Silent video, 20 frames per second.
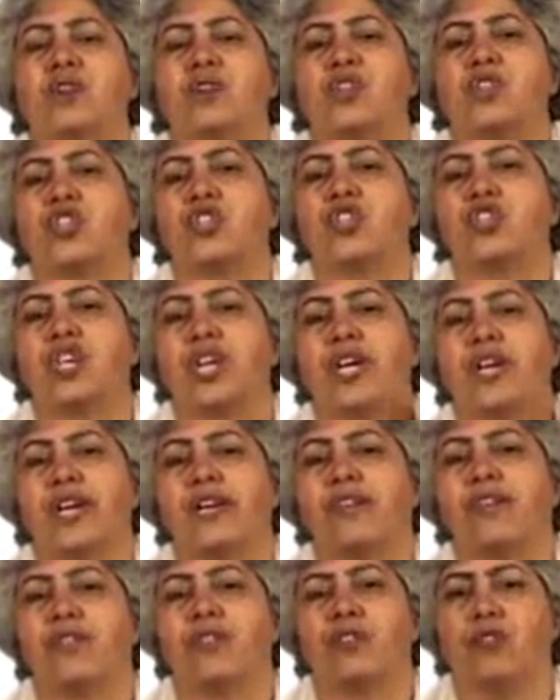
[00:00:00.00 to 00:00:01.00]
do not
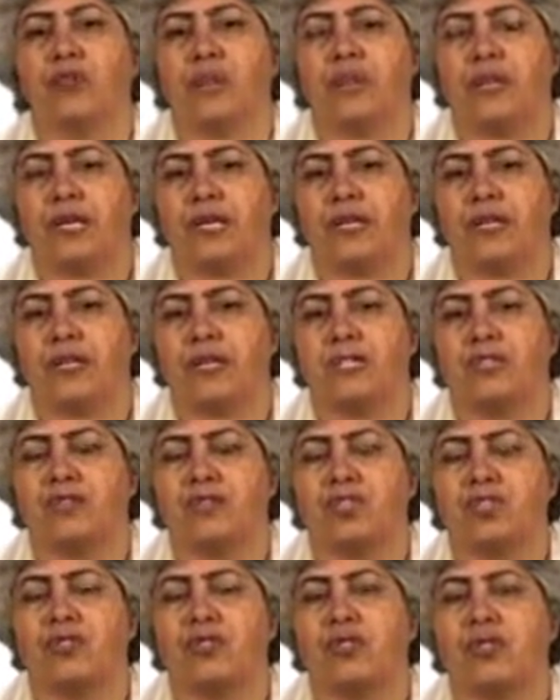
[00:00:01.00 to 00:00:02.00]
share your opinions,
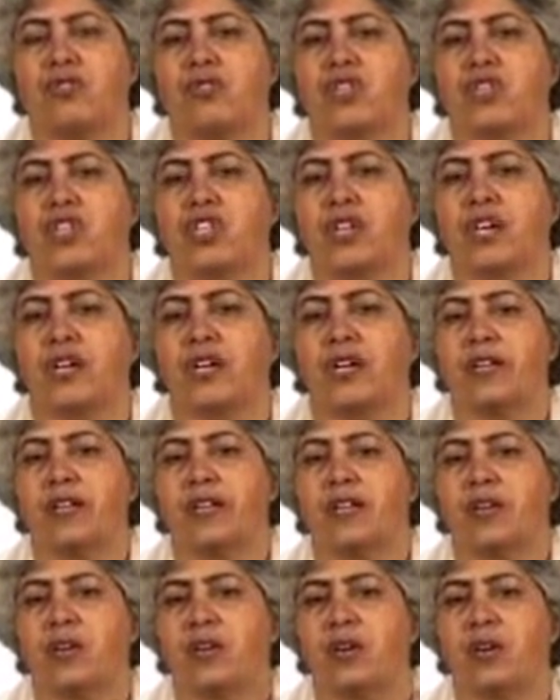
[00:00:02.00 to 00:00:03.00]
when you don't share
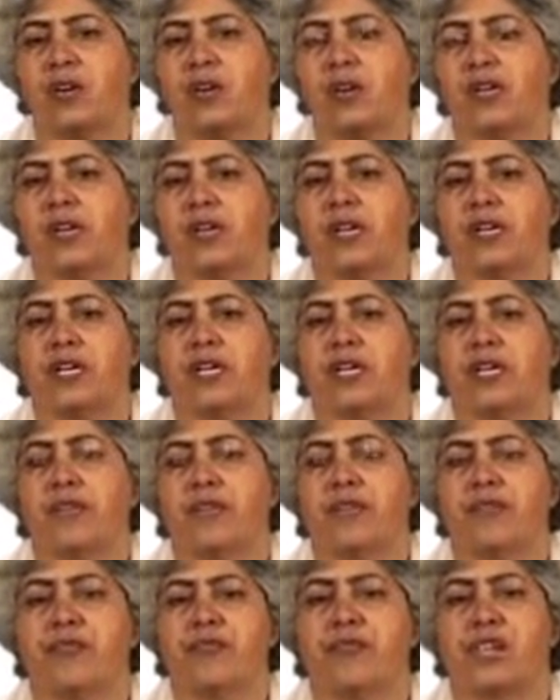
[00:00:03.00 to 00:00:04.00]
your
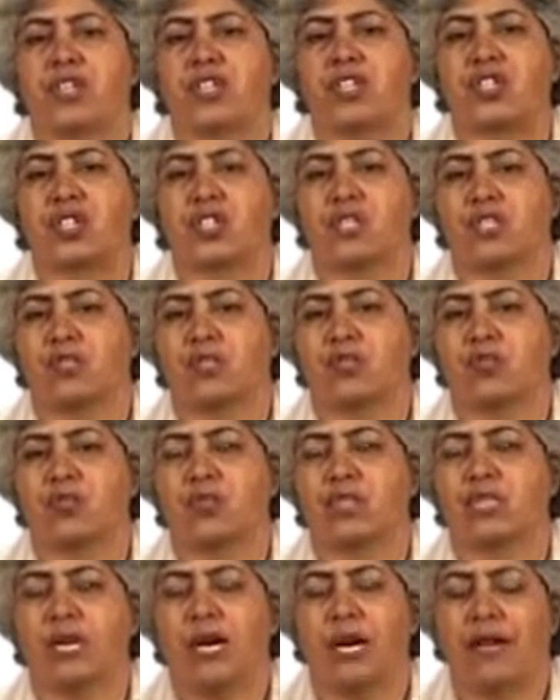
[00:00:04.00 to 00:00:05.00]
impressions
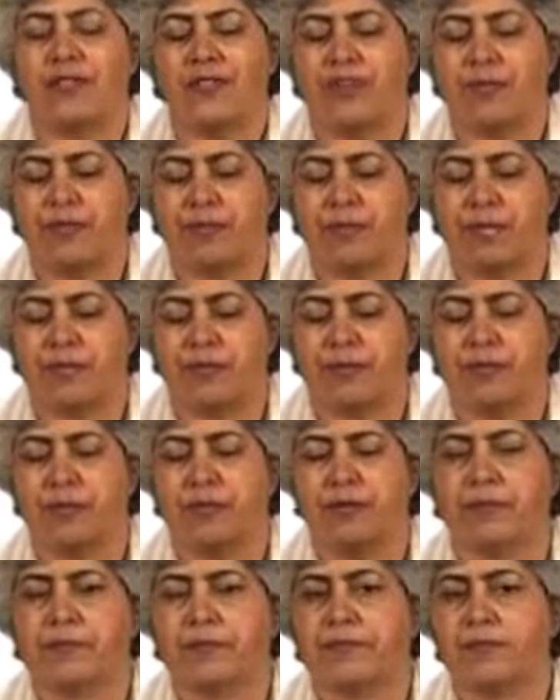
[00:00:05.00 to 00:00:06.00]
with other
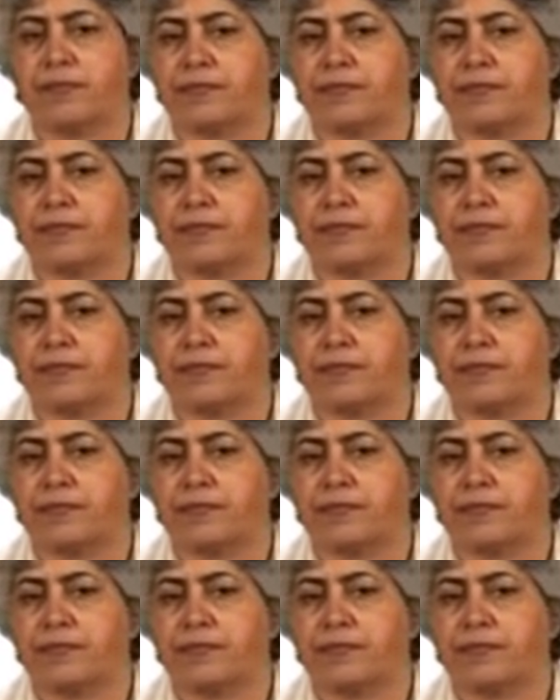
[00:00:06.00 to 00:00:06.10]
people.